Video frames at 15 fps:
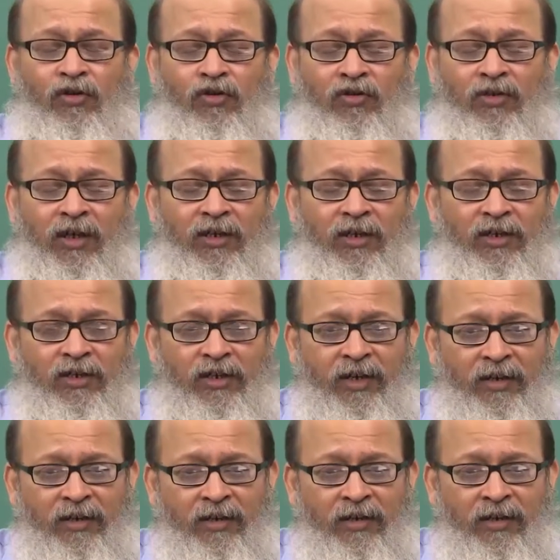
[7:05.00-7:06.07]
society
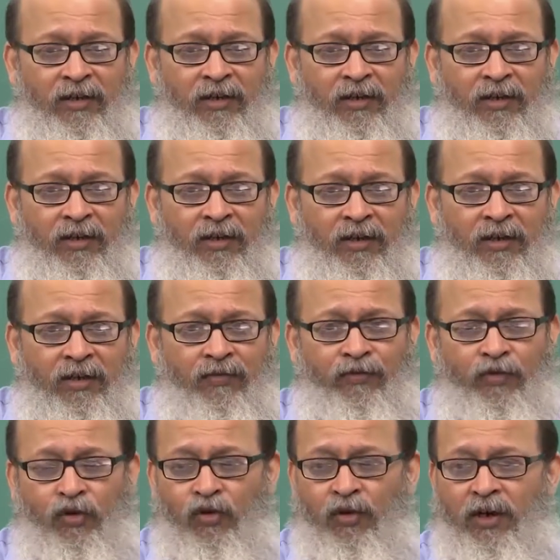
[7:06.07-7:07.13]
train? If
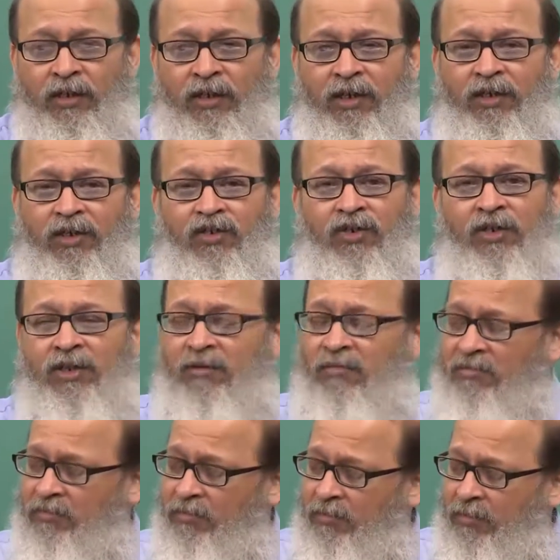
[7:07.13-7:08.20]
you look at the history,
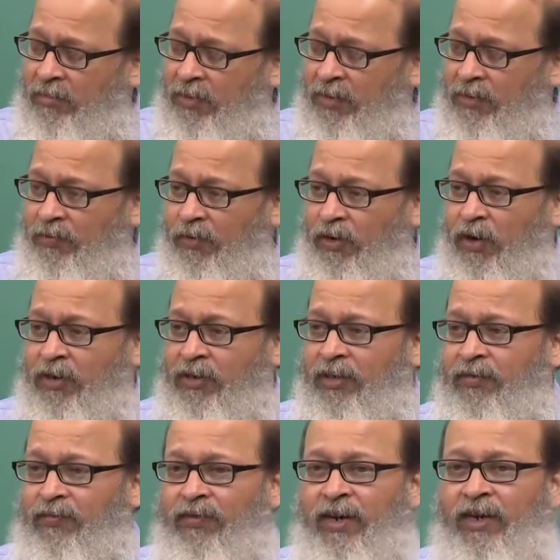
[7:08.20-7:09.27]
it is wars
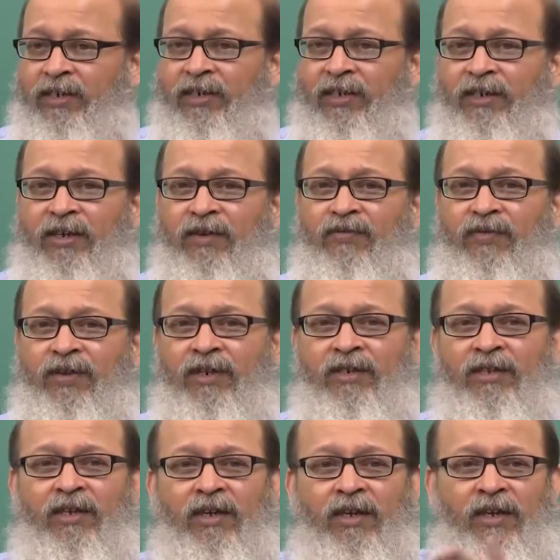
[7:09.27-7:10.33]
and fights and
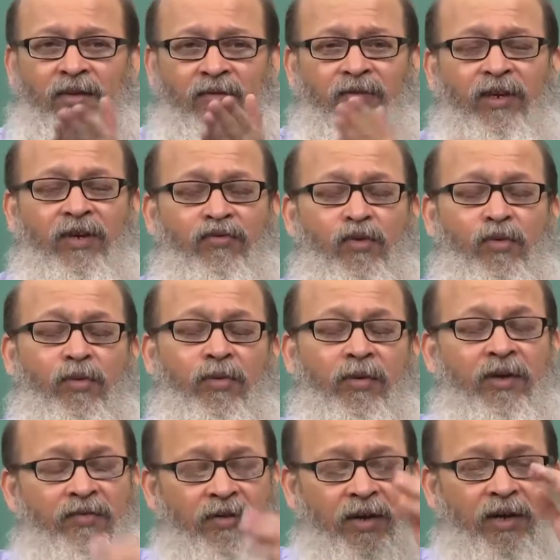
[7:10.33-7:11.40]
conflicts. Very few people
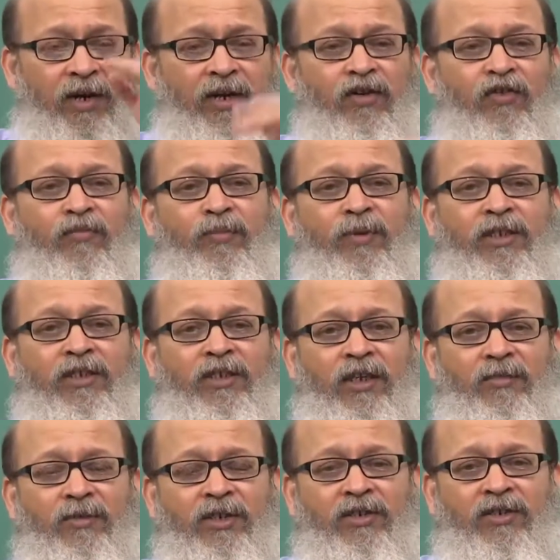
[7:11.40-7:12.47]
even write of
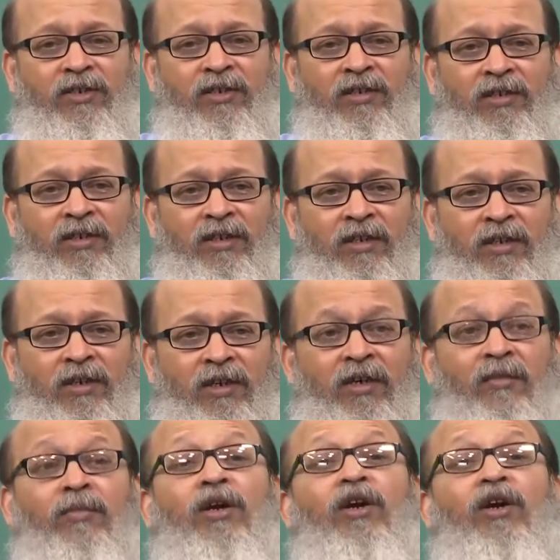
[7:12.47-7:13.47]
peacetime history, but